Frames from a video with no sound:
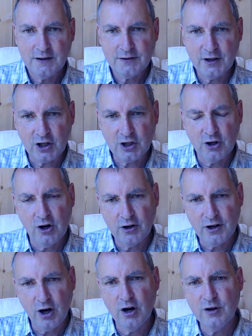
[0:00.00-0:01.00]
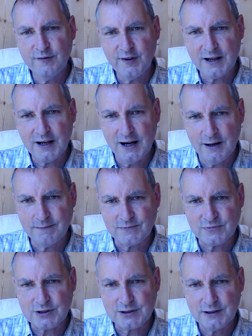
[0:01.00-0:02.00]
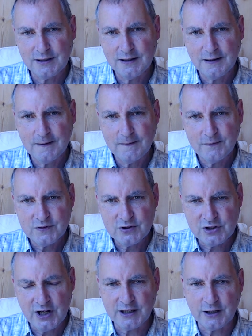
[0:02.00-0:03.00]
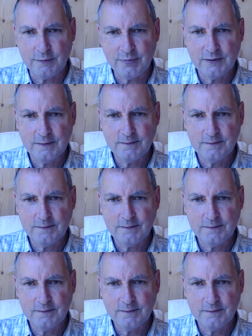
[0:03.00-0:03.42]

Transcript: that God overcomes Jacob.